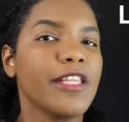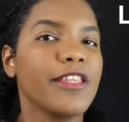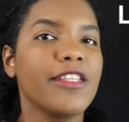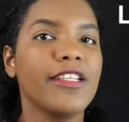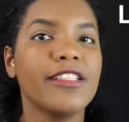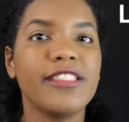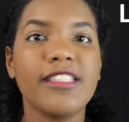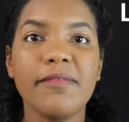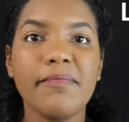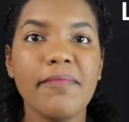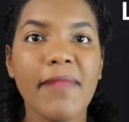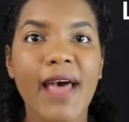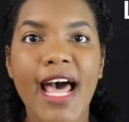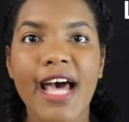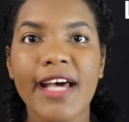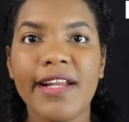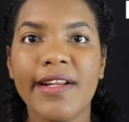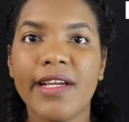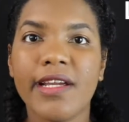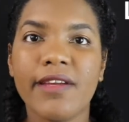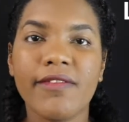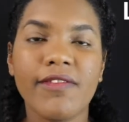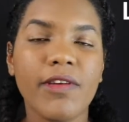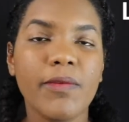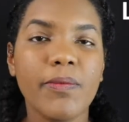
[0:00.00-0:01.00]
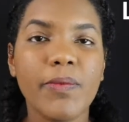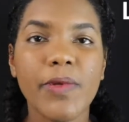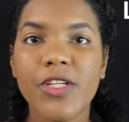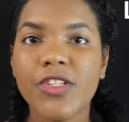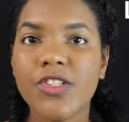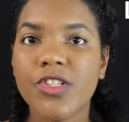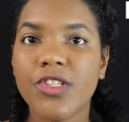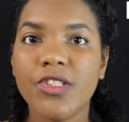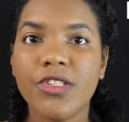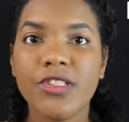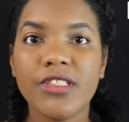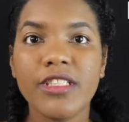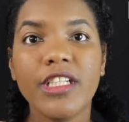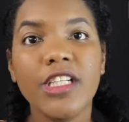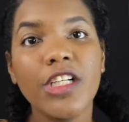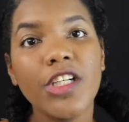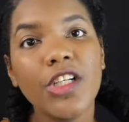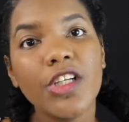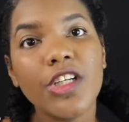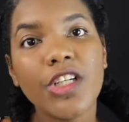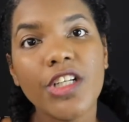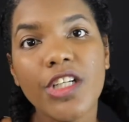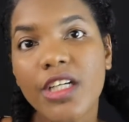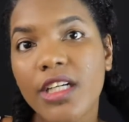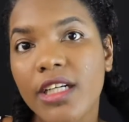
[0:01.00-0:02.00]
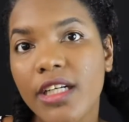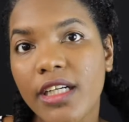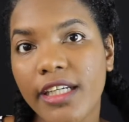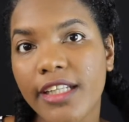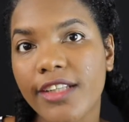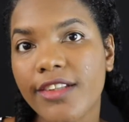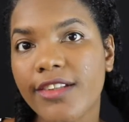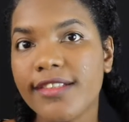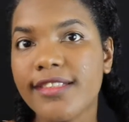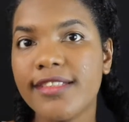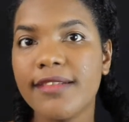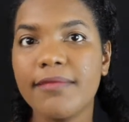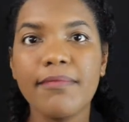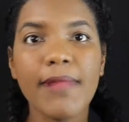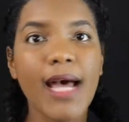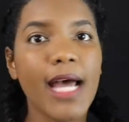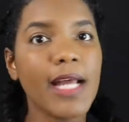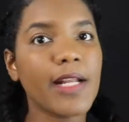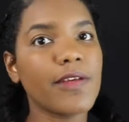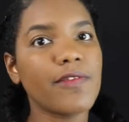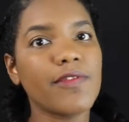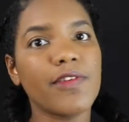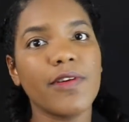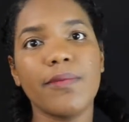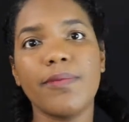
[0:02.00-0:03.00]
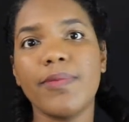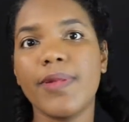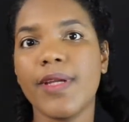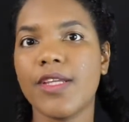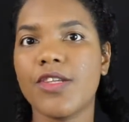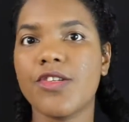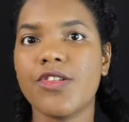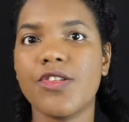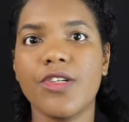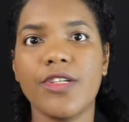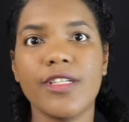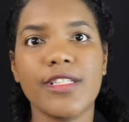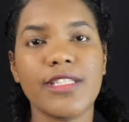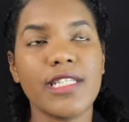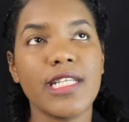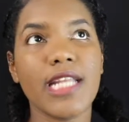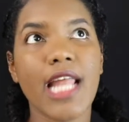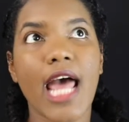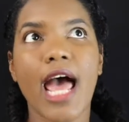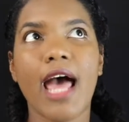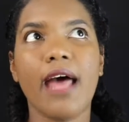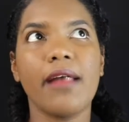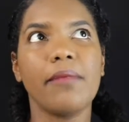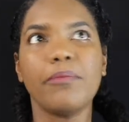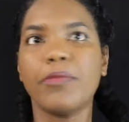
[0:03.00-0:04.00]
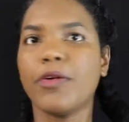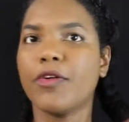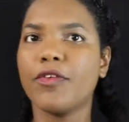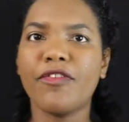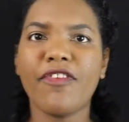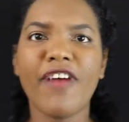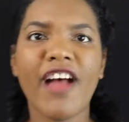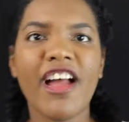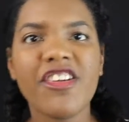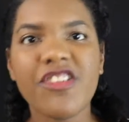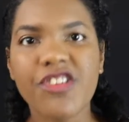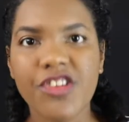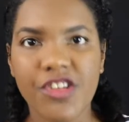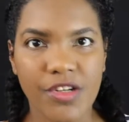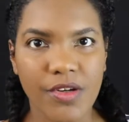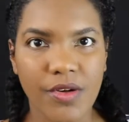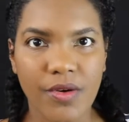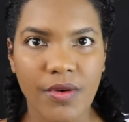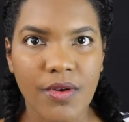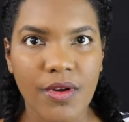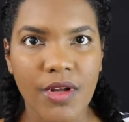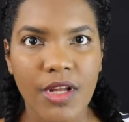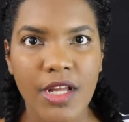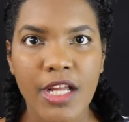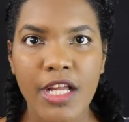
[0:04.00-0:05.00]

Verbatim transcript: Doesn't matter if your picture doesn't look good. Doesn't matter if your picture is not professional.